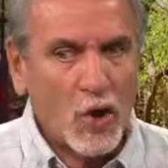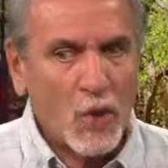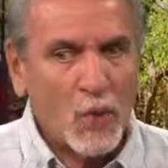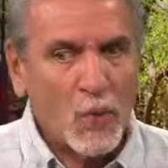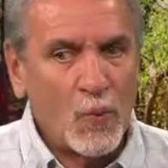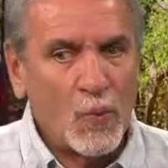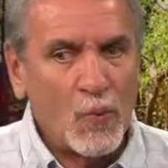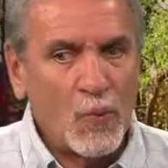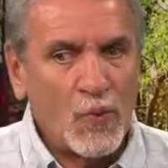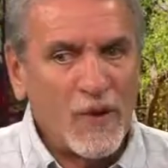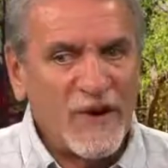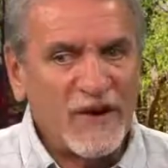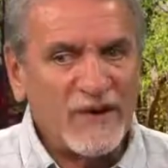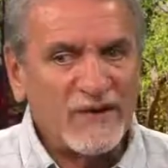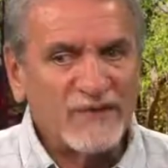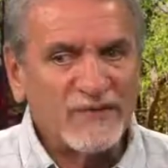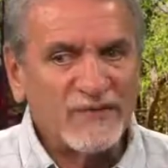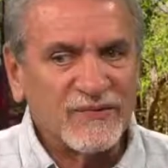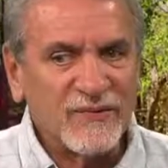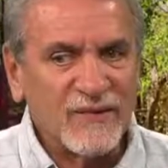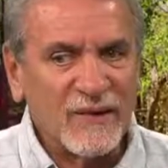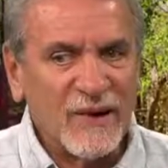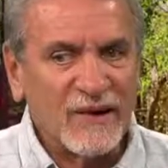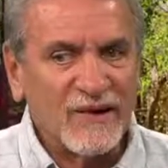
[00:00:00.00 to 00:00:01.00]
We
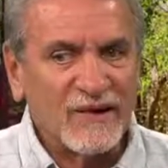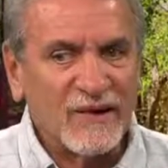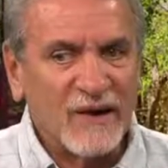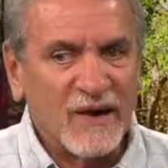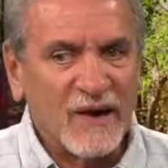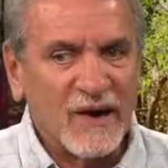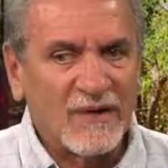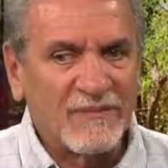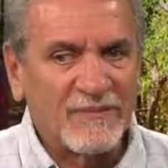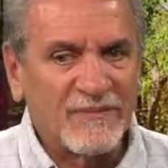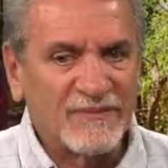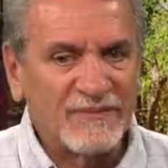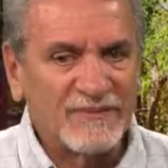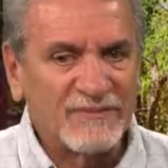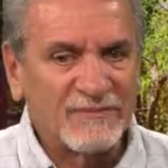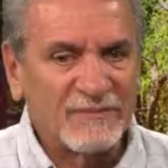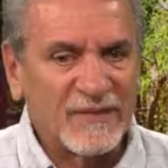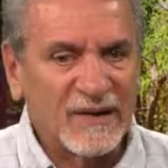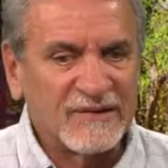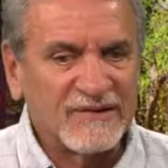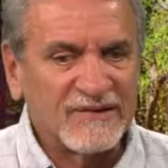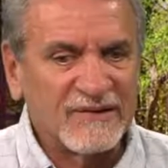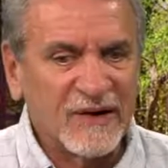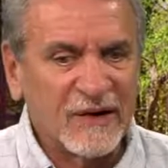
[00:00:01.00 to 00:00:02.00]
try to offer as
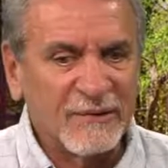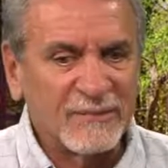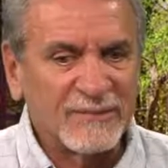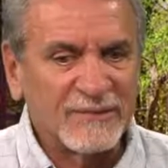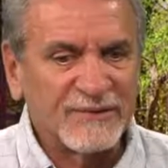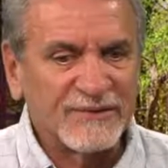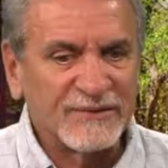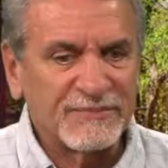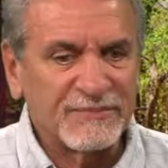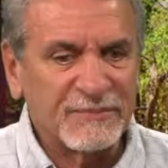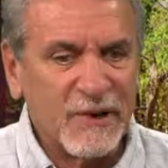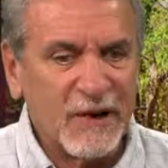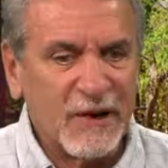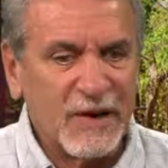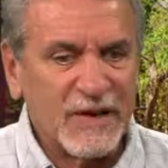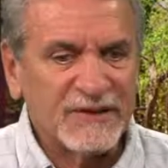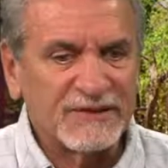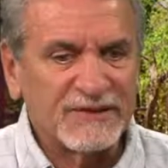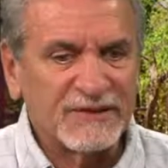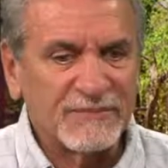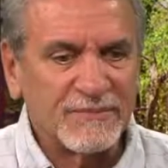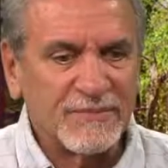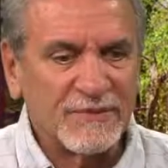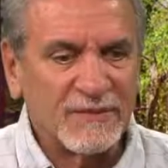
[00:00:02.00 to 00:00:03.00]
much help as
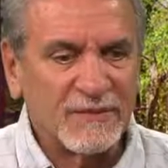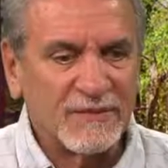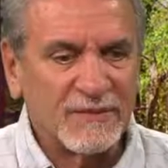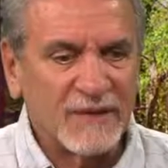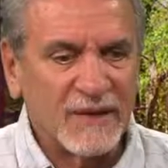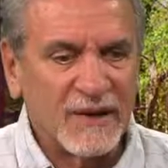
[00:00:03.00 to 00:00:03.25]
possible.